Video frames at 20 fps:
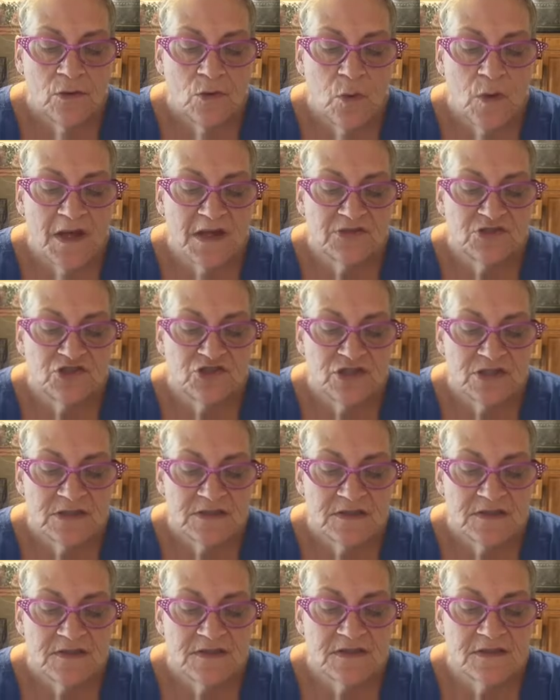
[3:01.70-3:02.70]

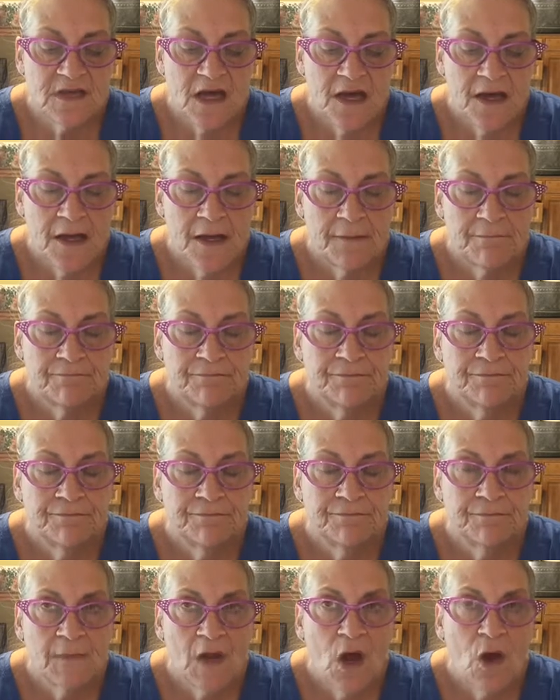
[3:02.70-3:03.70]
questions
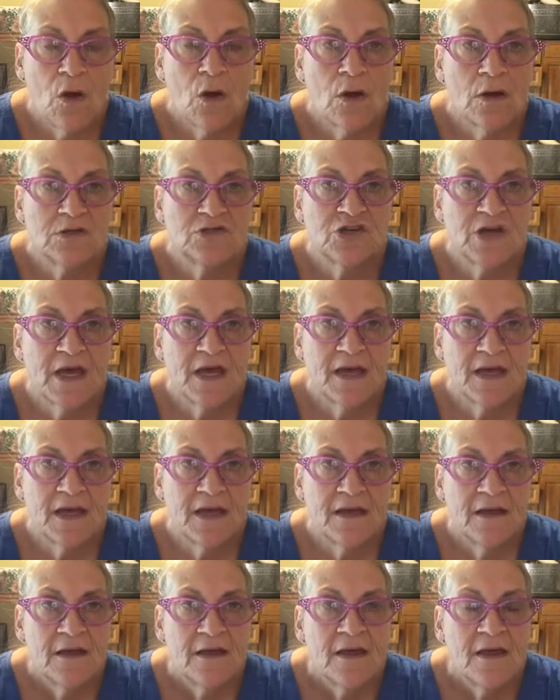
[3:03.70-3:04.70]

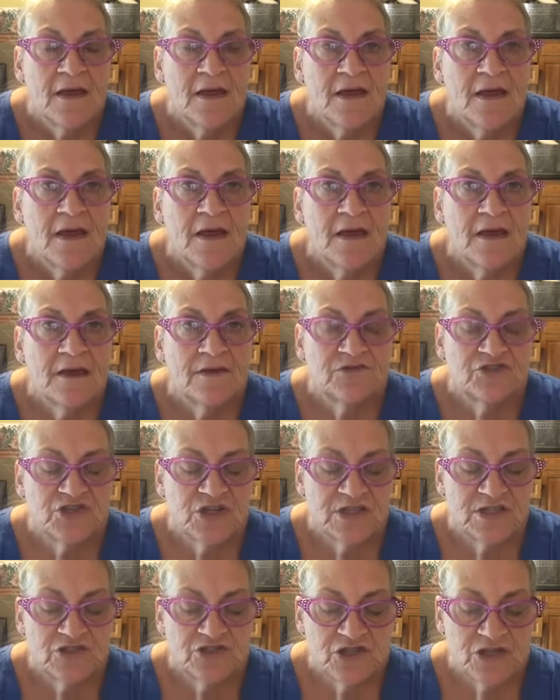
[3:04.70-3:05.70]
RJ if
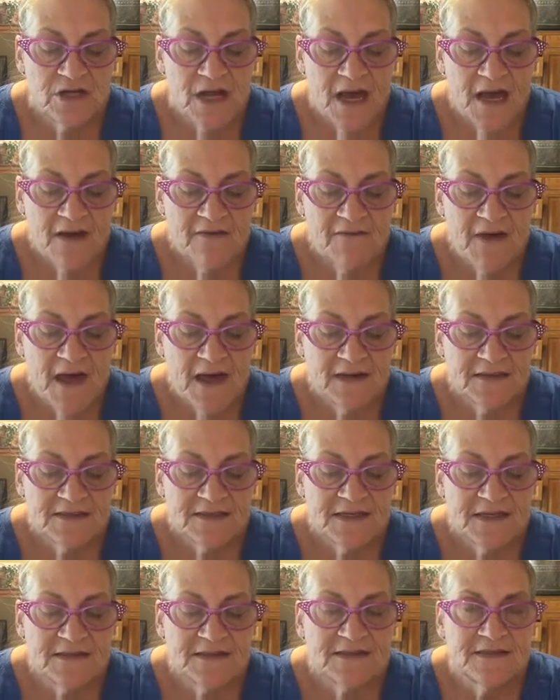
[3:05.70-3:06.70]
she should have
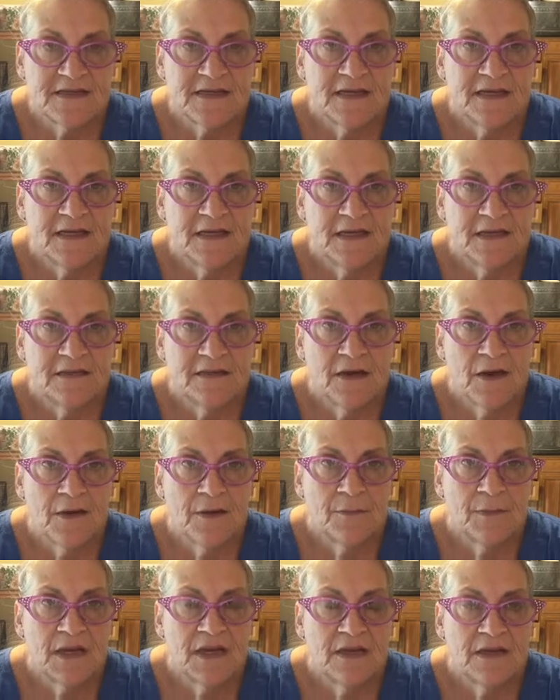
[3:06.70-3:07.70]
access to any
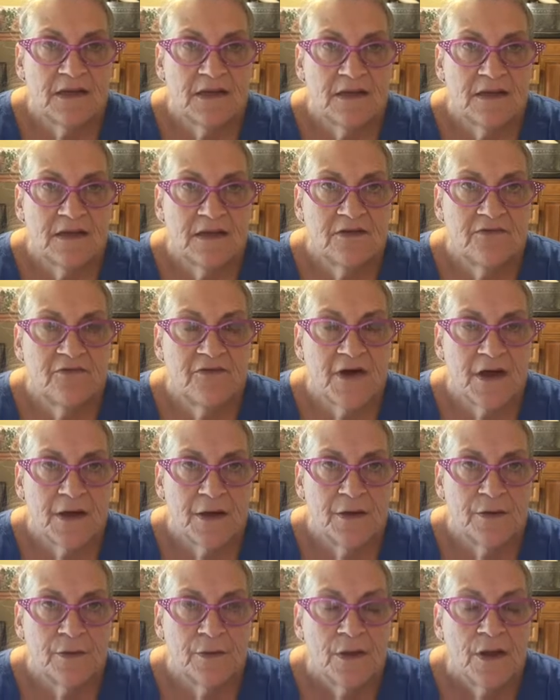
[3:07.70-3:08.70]
company
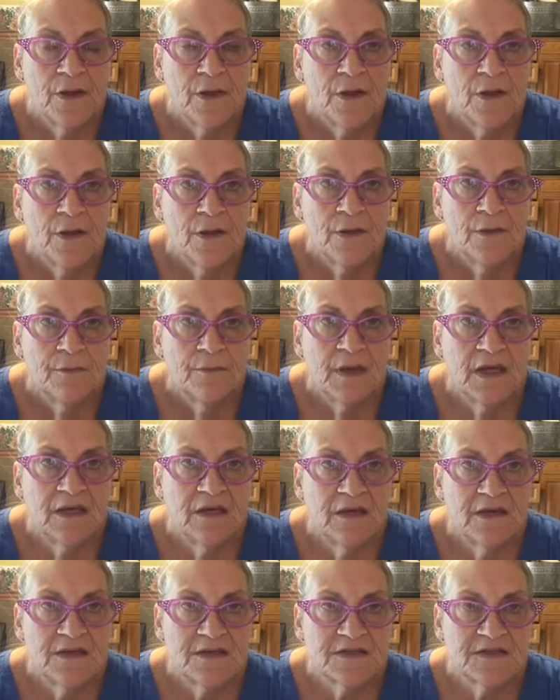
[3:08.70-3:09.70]
info
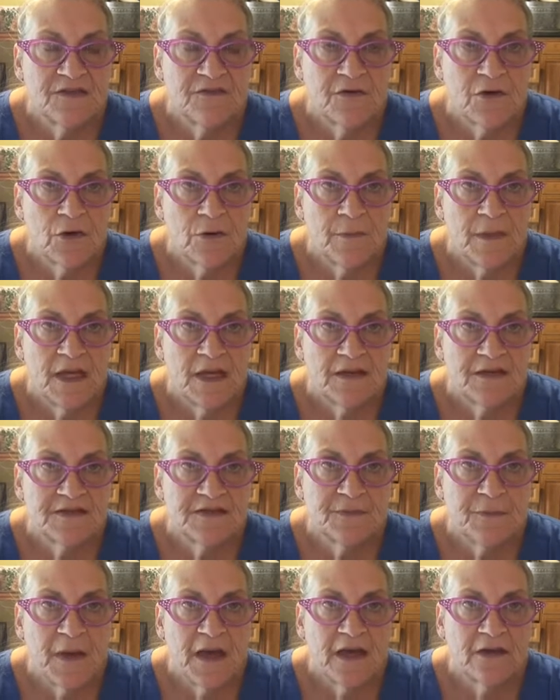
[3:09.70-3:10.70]
because of her being a
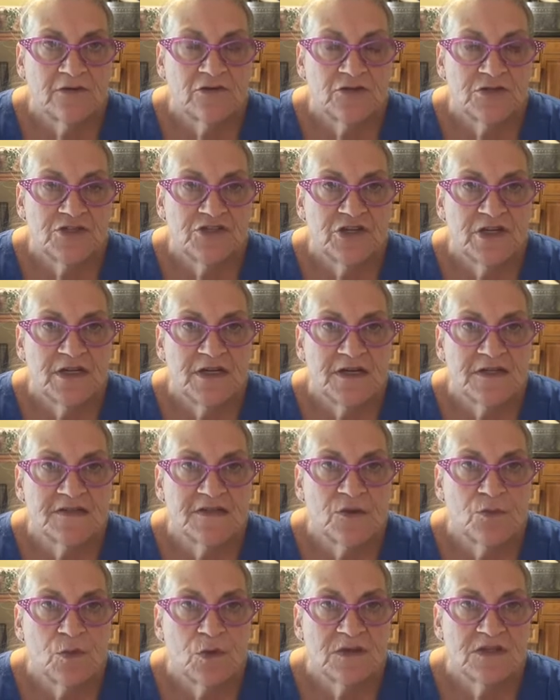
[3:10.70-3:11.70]
Spectra. She
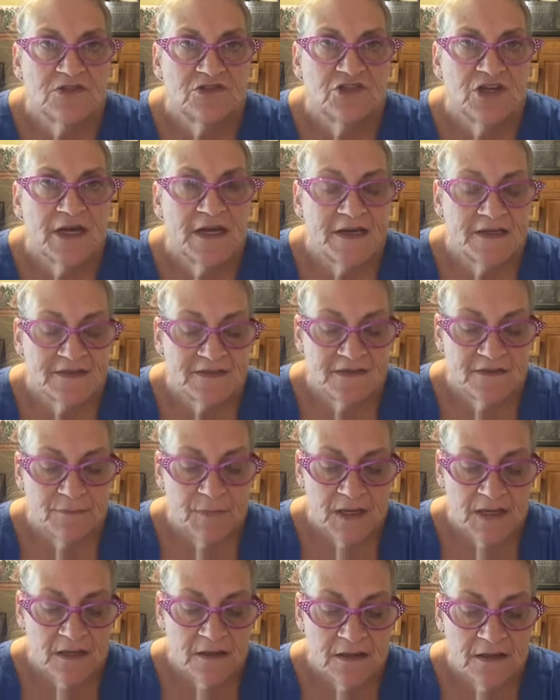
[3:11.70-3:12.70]
doesn't want the chance of
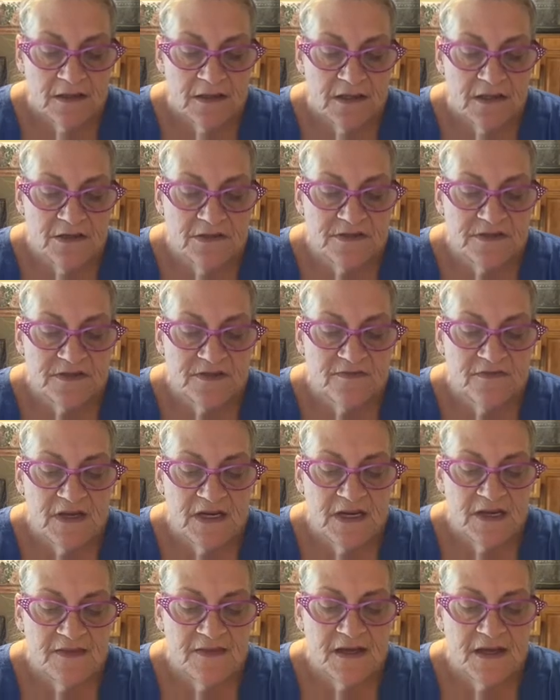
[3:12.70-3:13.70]
being accused of
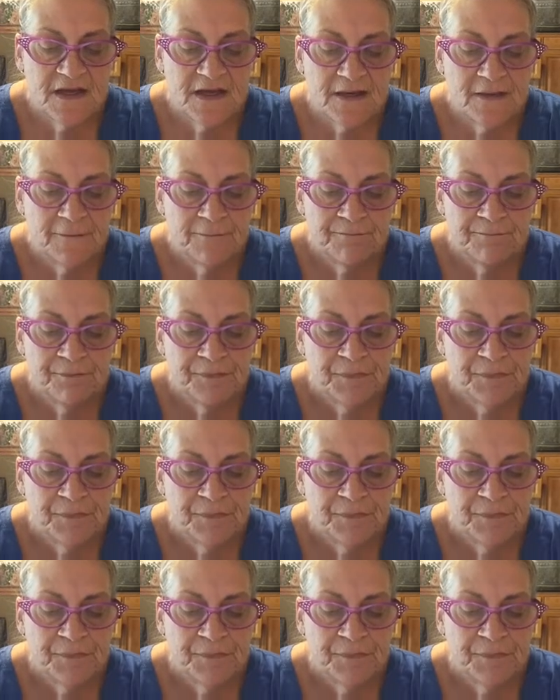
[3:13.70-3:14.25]
anything.